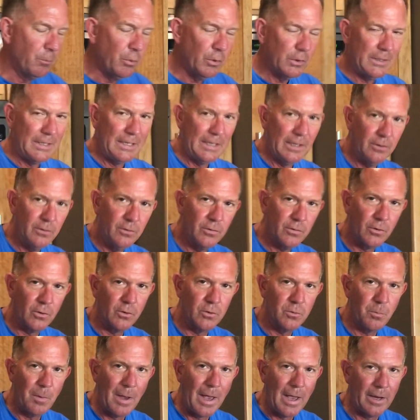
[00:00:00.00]
put the
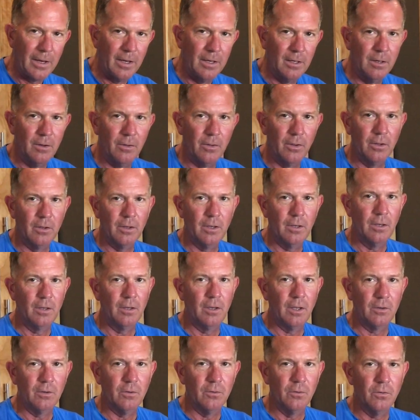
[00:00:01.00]
inserts back into the
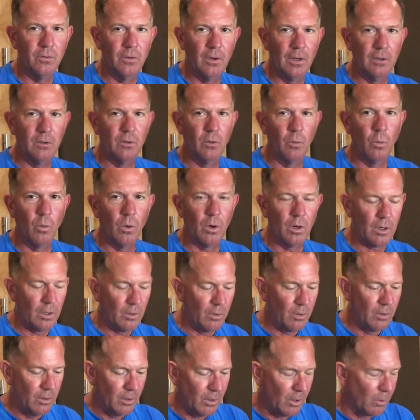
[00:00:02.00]
kitchen sink to work
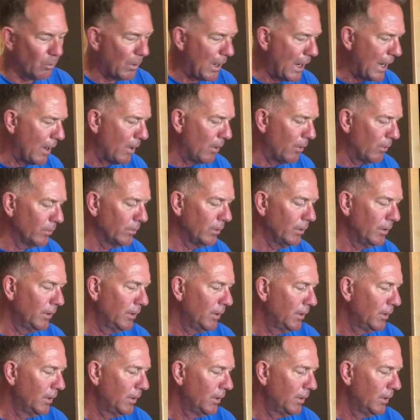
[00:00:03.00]
around.